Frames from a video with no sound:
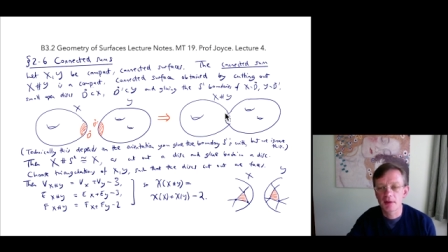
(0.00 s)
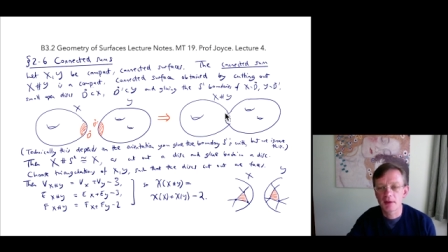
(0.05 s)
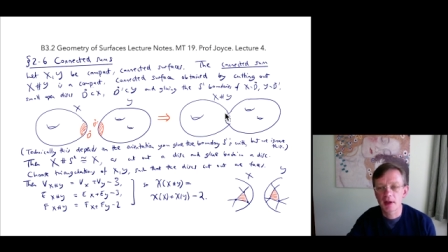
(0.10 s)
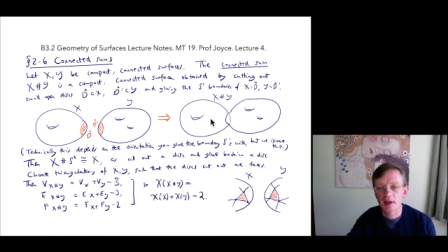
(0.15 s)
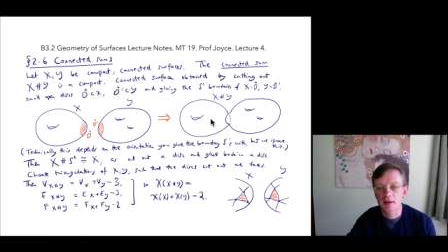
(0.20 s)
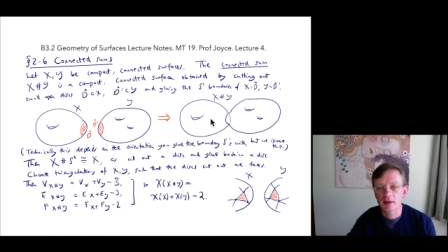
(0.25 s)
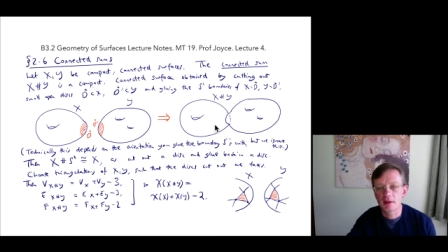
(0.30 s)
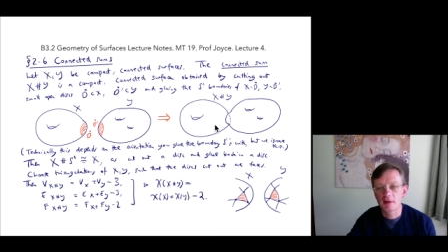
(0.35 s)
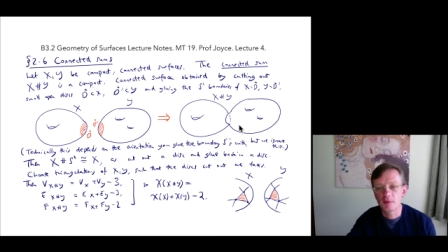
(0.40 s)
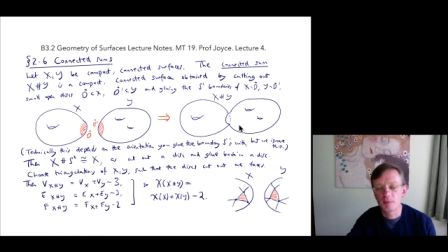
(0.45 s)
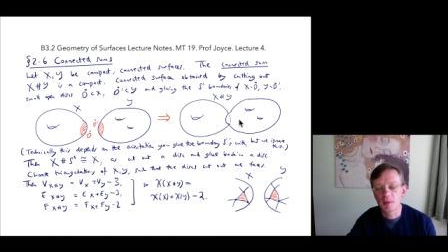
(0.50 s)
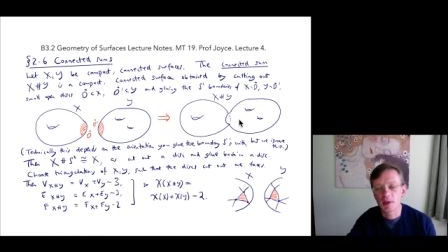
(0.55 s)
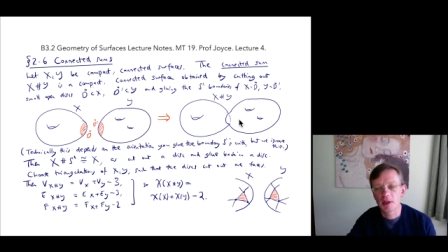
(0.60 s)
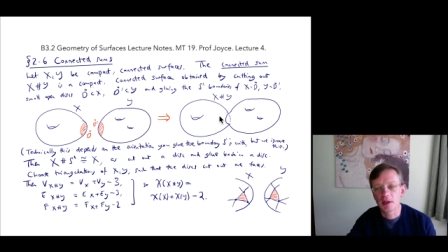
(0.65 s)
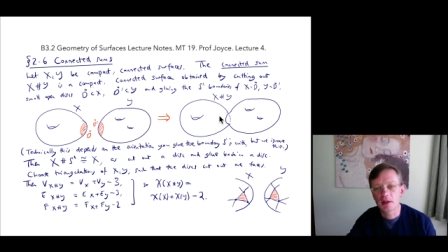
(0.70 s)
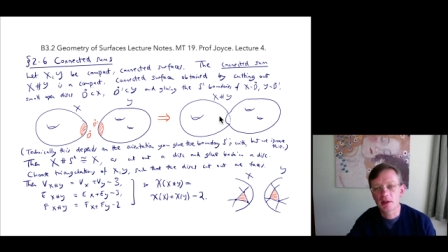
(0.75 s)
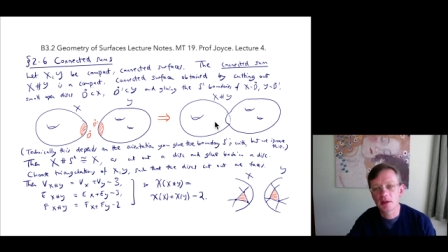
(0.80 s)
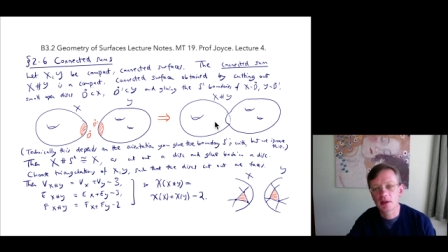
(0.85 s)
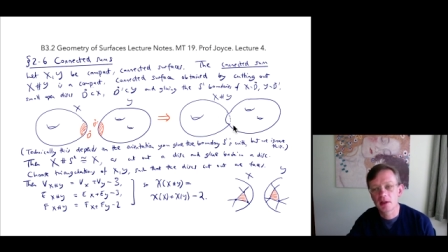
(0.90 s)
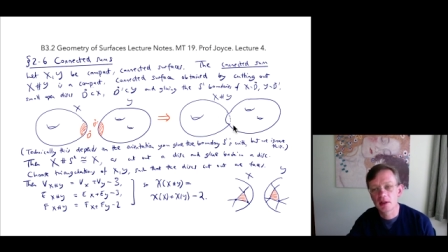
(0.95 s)
That gives me
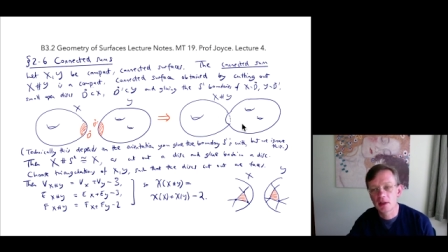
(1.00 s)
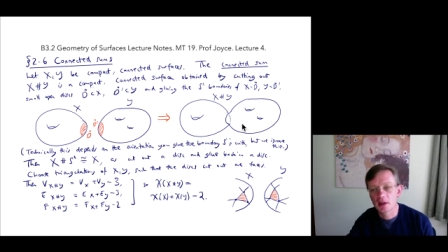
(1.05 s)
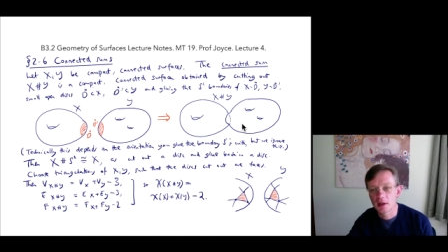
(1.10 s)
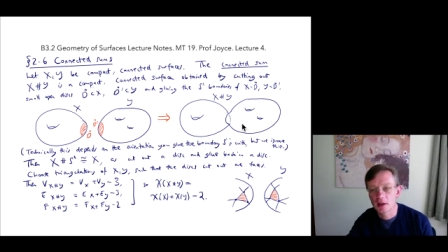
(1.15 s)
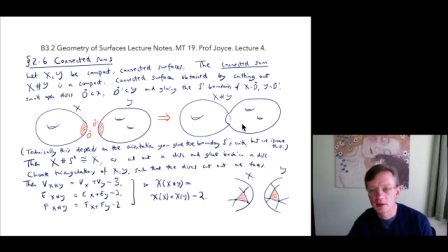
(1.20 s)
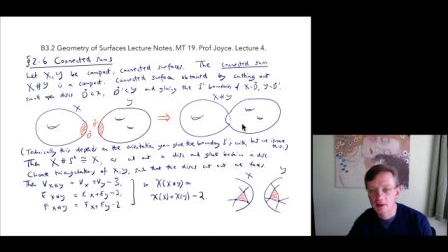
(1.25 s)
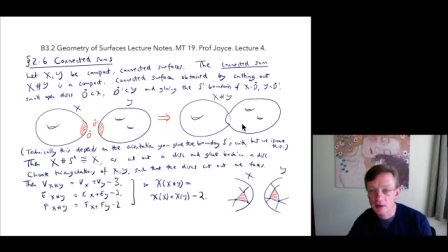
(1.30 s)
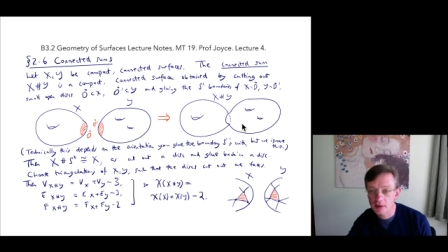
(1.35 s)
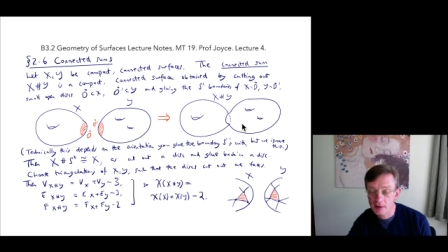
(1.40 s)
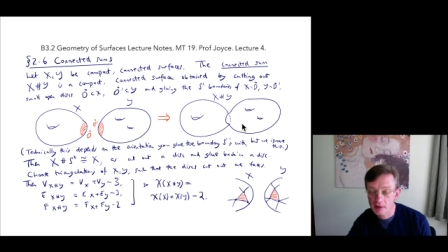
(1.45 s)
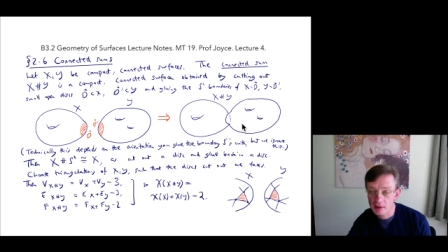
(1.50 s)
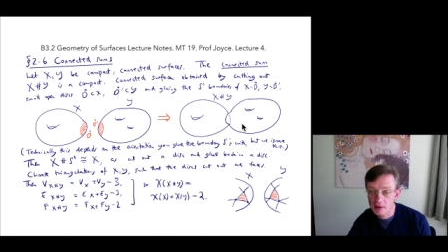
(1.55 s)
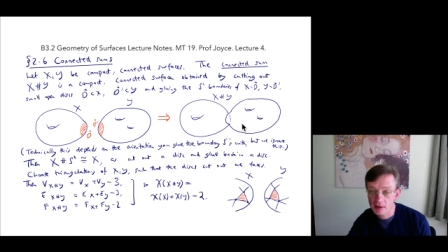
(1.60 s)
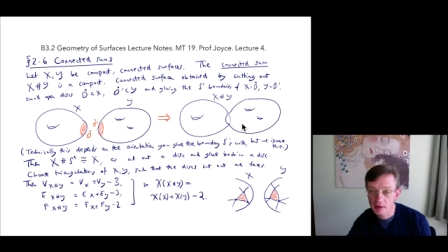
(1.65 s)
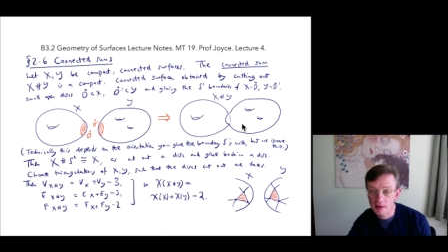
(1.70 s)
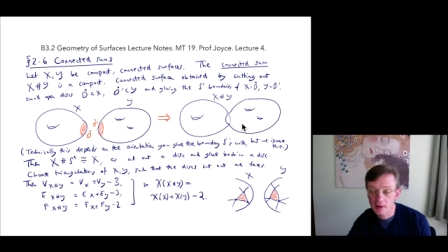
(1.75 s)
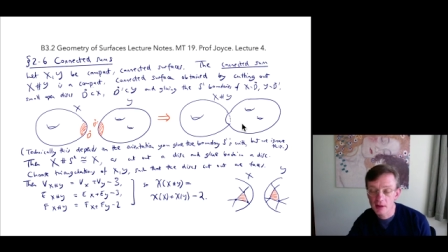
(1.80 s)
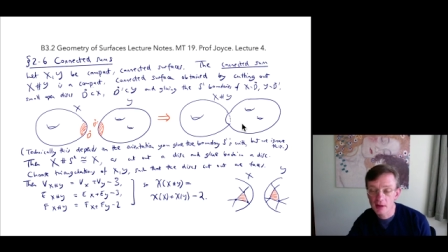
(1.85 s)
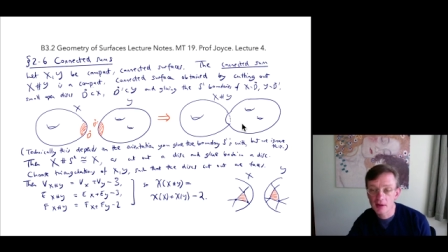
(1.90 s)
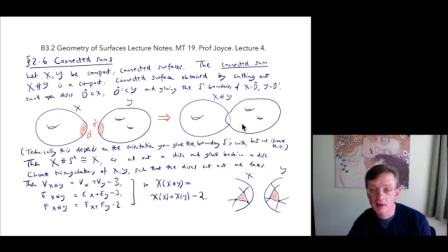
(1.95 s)
a, another
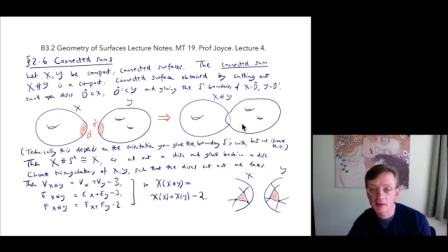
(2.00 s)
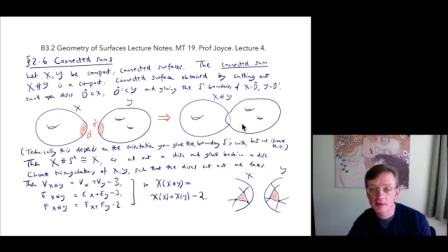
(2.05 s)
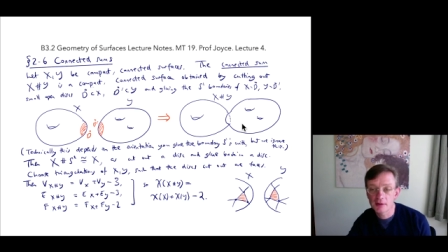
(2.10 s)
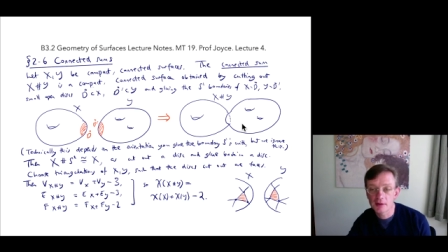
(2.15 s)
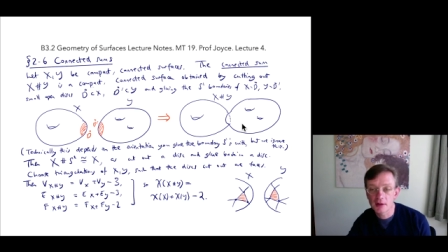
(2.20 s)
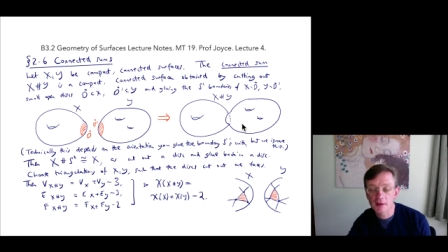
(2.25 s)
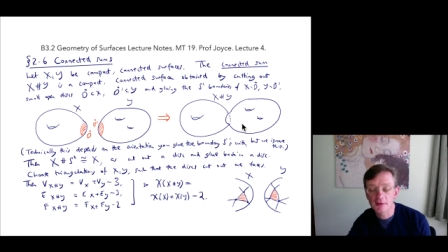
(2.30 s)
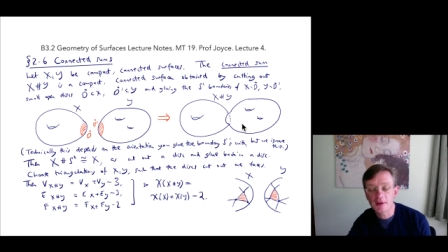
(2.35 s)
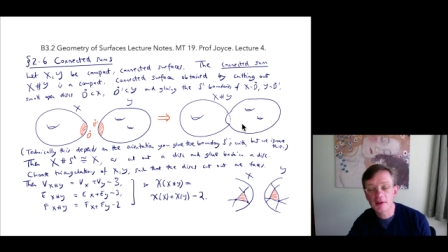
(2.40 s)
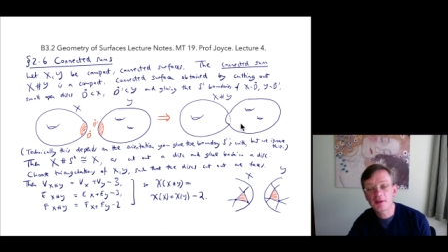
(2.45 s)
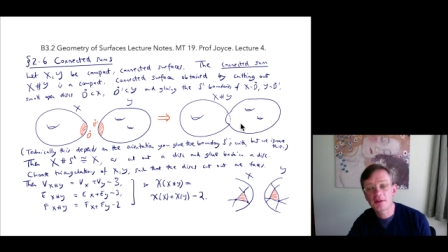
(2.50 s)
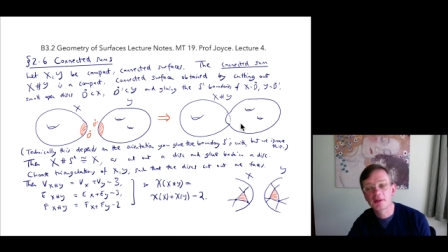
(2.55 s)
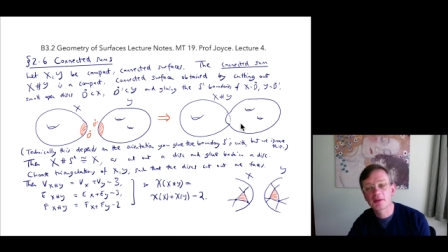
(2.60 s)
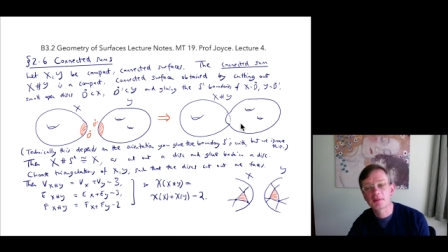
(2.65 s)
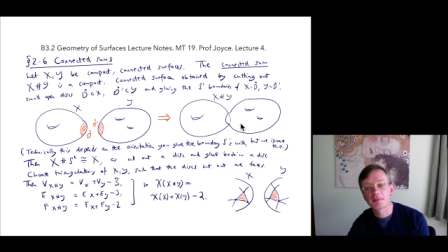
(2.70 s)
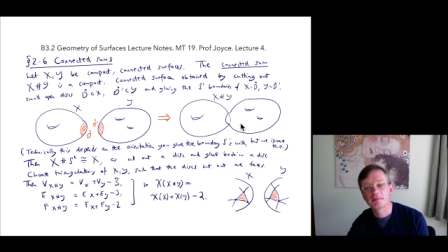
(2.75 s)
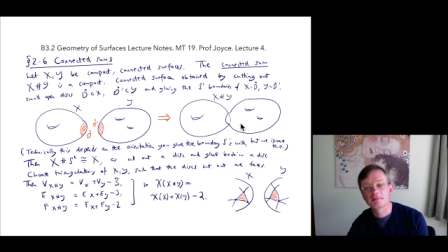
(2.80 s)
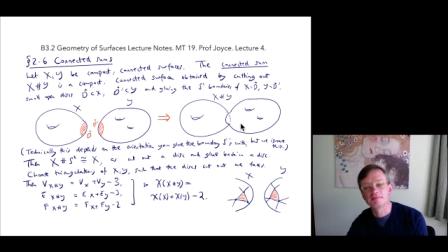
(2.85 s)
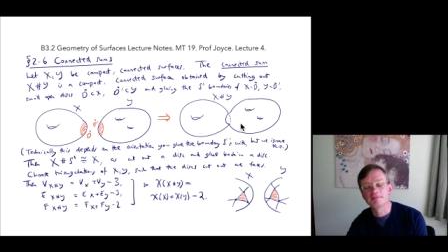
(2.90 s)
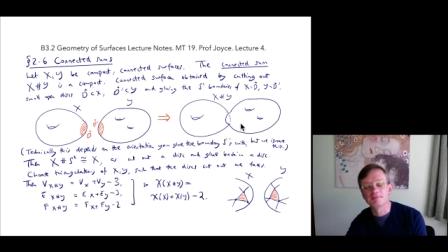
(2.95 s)

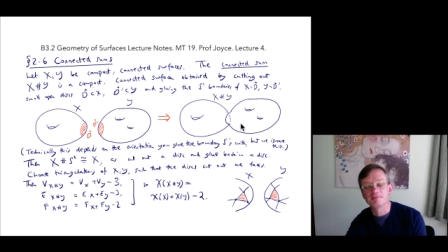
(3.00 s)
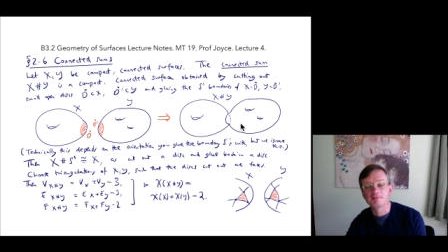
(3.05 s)
surface.